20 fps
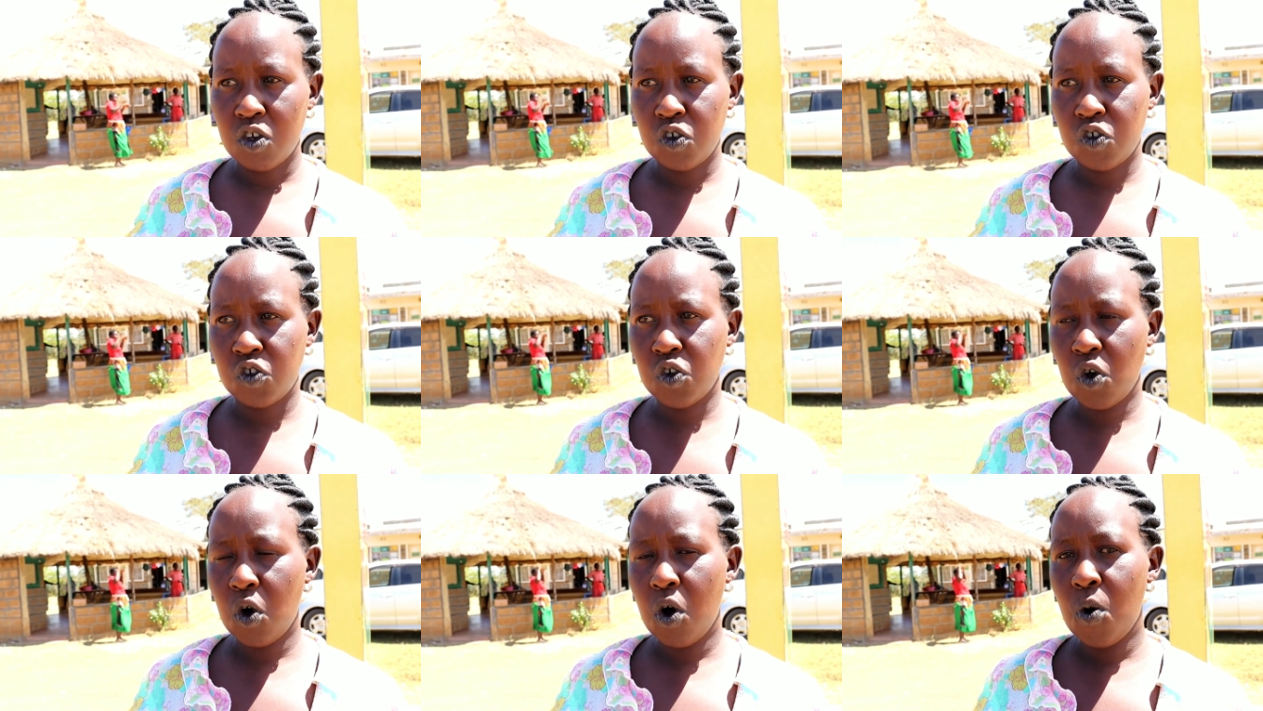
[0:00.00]

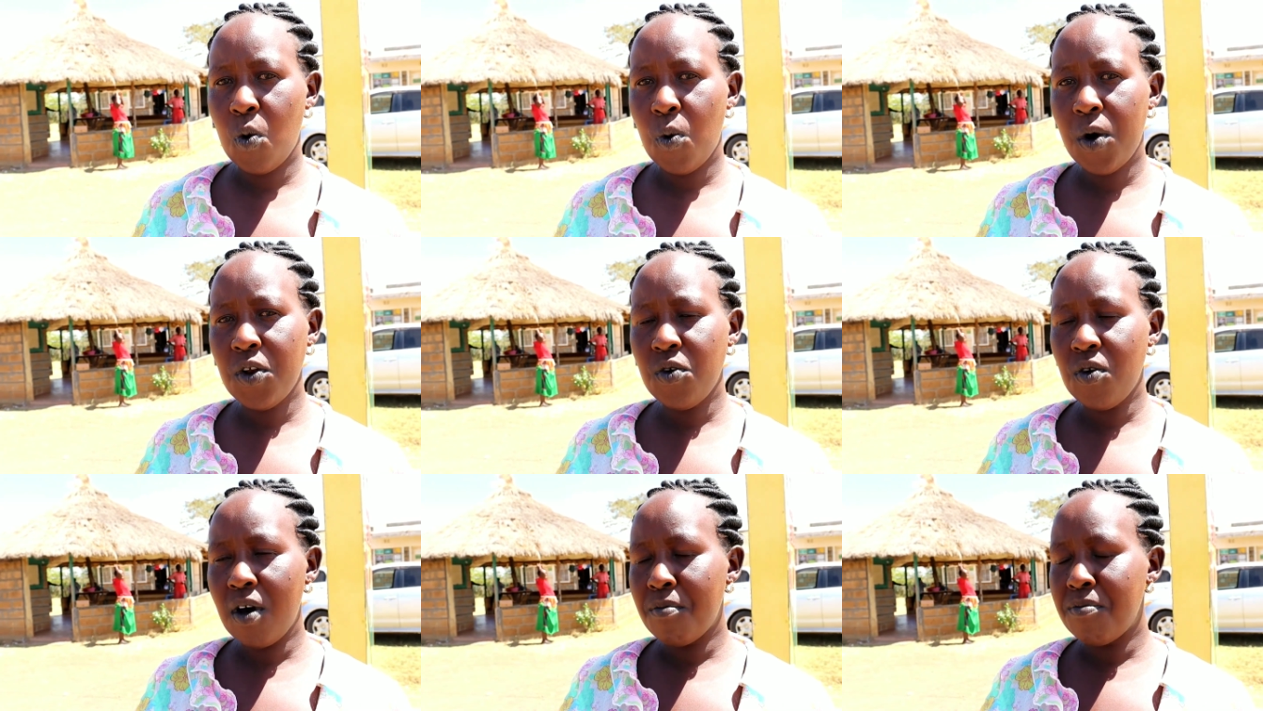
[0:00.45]
So
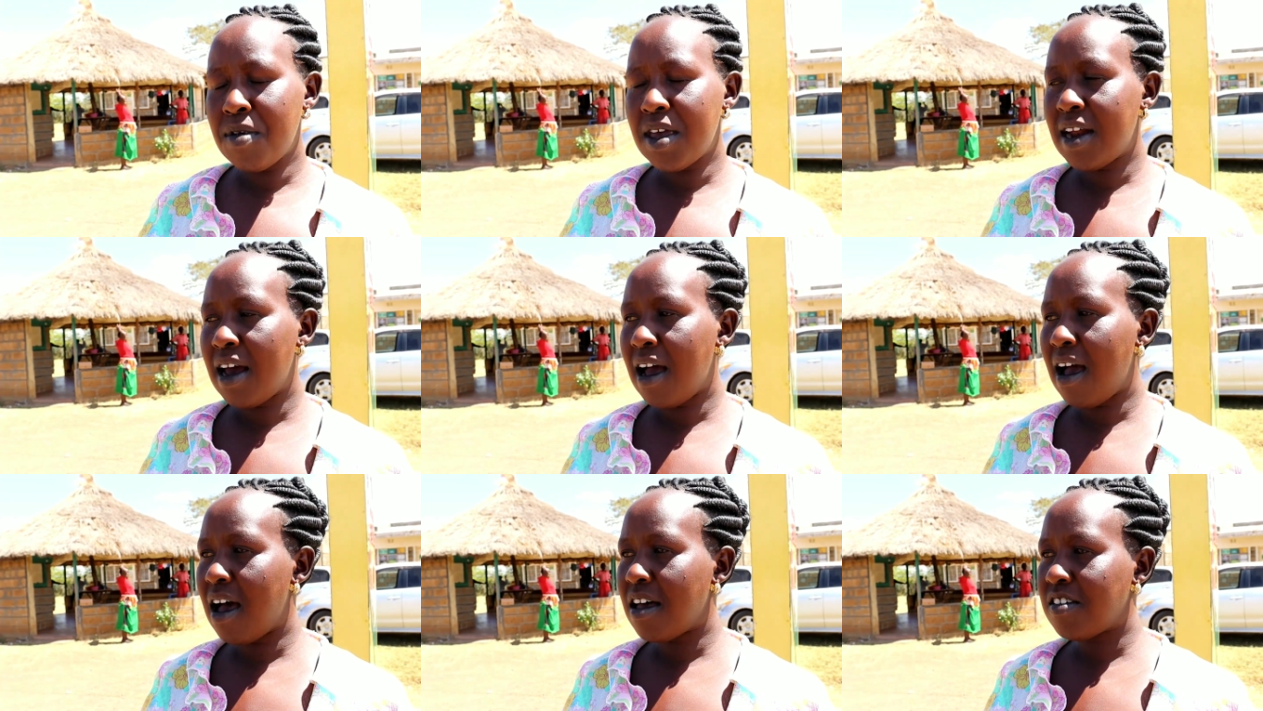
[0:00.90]
when you are
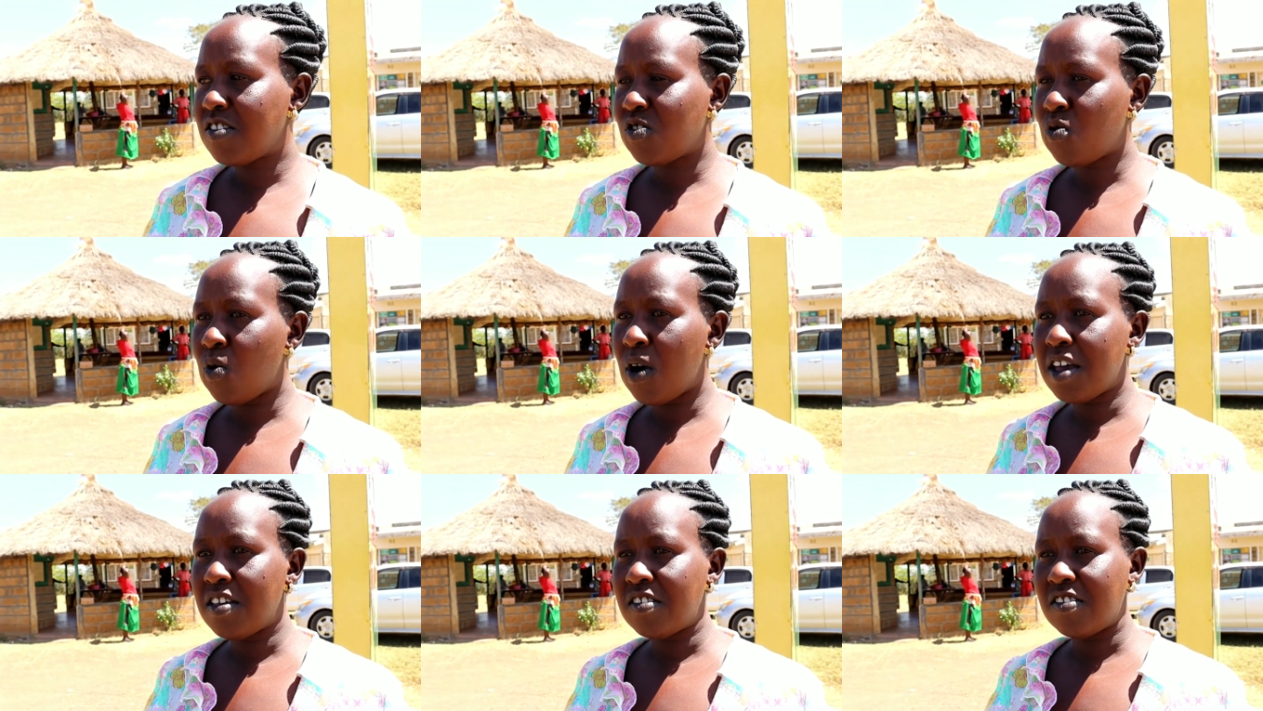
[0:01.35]
being
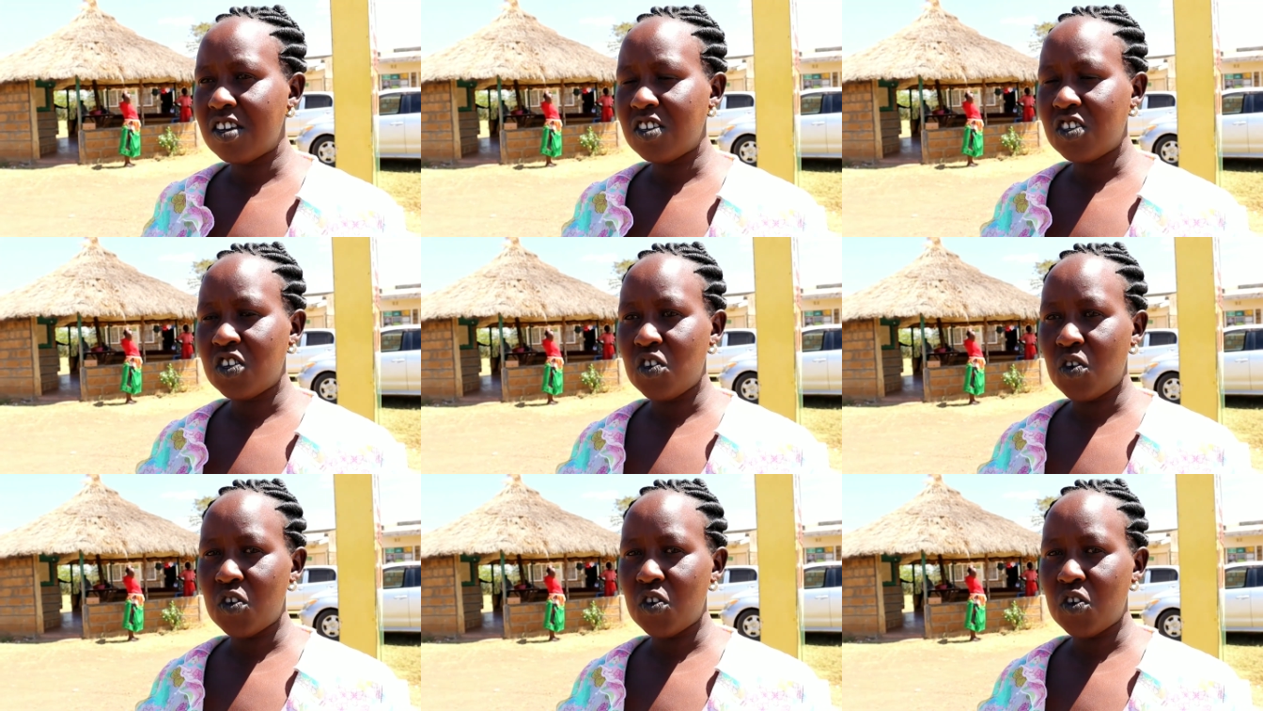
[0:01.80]
asked why is it